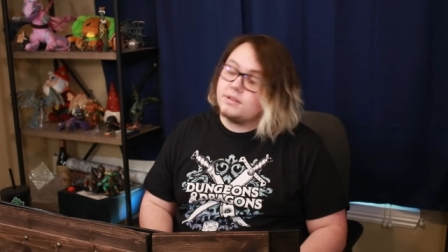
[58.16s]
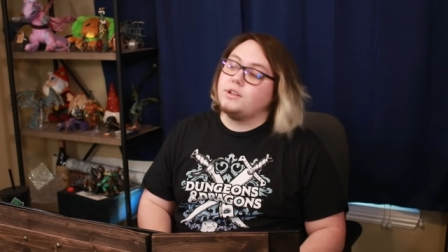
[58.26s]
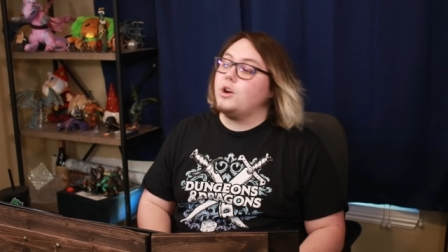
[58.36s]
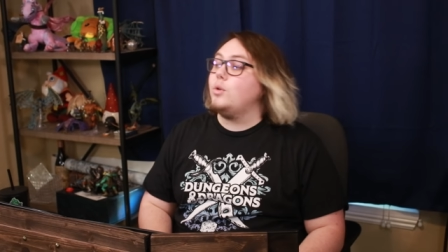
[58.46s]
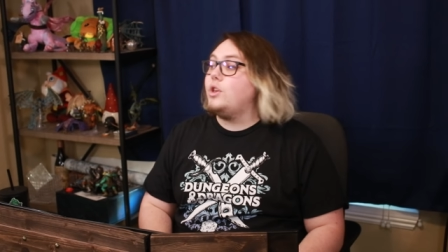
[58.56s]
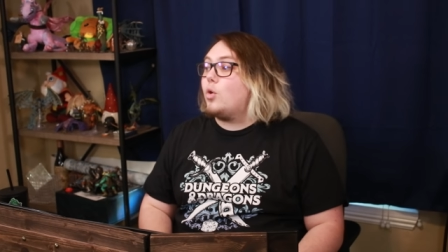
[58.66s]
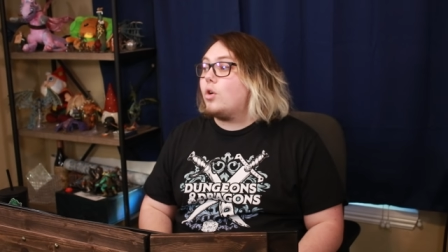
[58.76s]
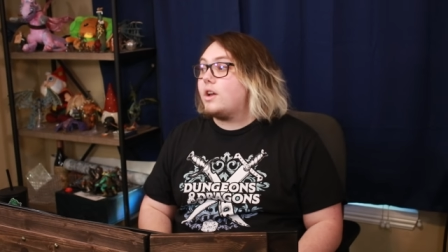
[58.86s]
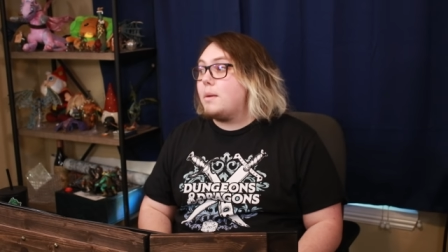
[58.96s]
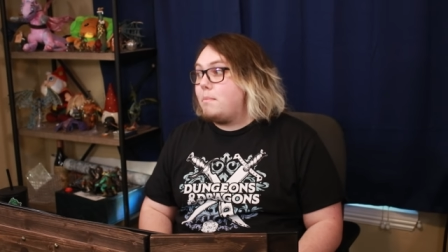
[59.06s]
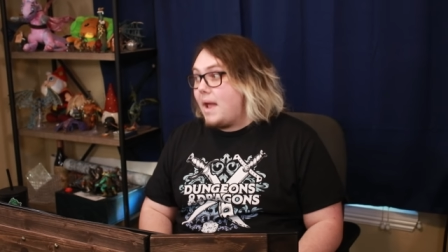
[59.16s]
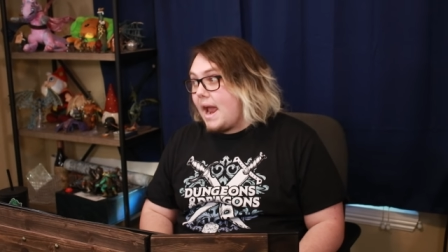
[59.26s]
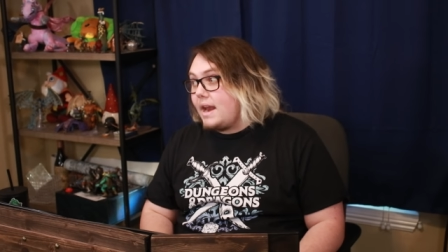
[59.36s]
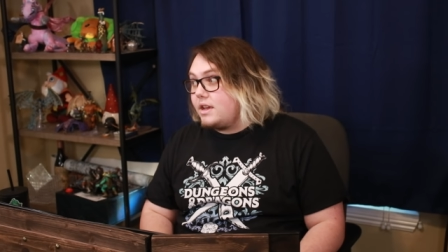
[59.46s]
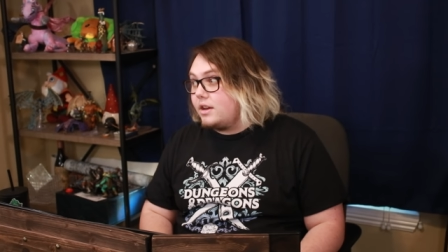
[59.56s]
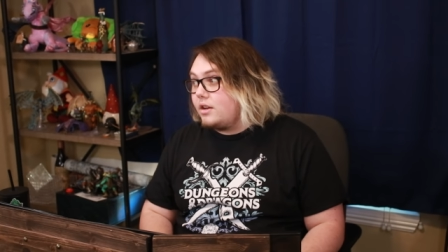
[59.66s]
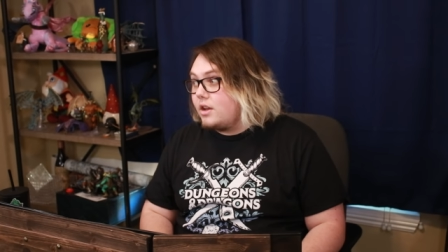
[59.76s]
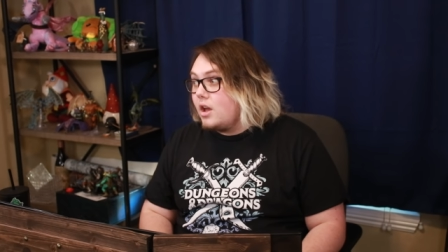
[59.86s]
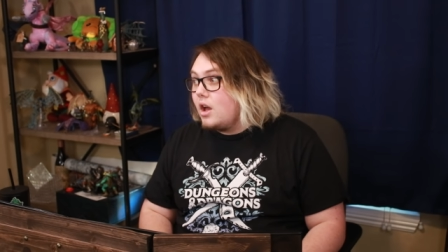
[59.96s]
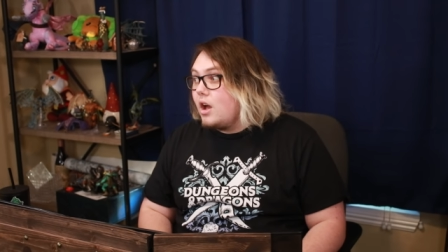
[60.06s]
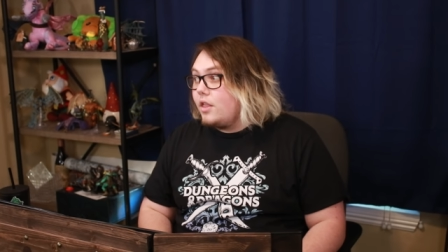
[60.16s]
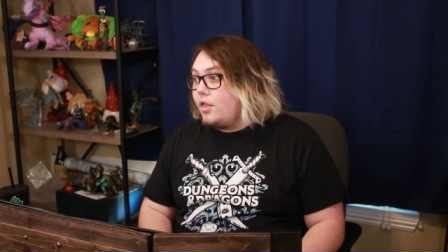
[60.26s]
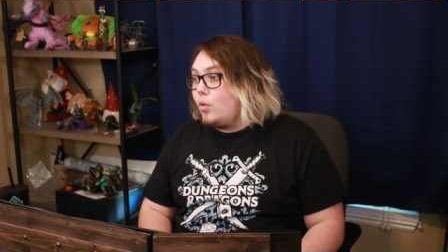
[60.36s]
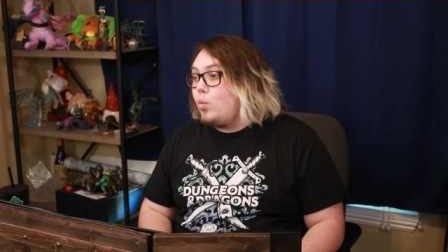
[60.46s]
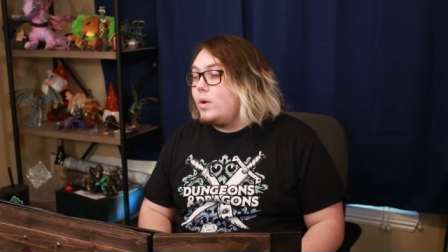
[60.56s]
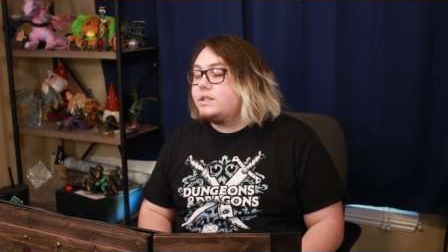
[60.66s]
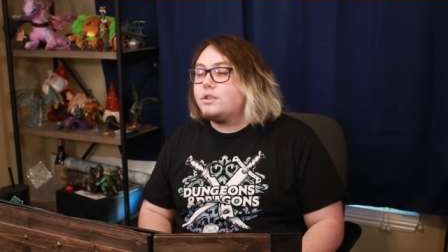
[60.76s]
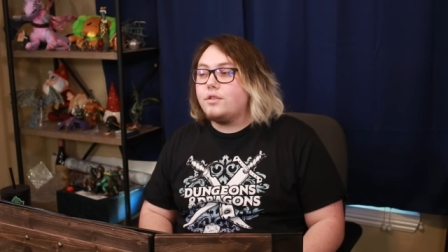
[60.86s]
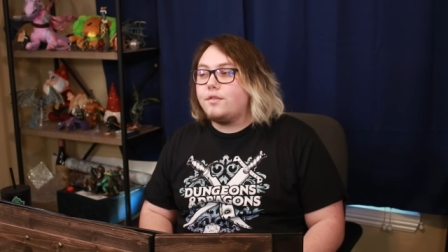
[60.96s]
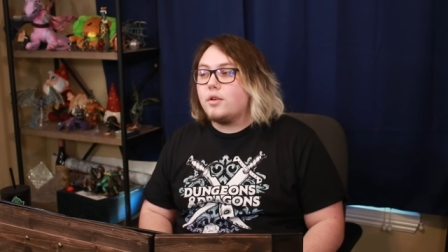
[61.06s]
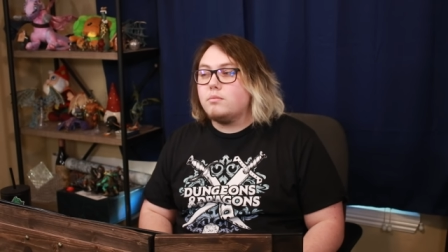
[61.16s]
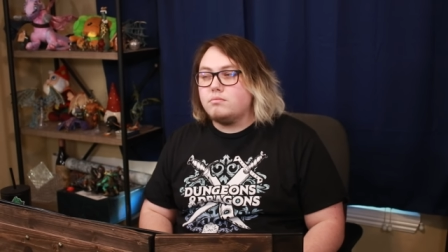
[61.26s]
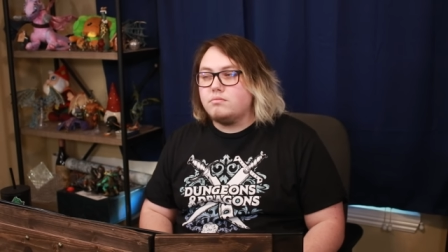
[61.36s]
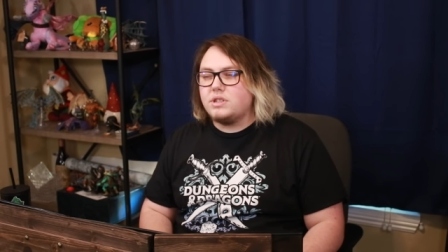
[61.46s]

so your companion, the wizard from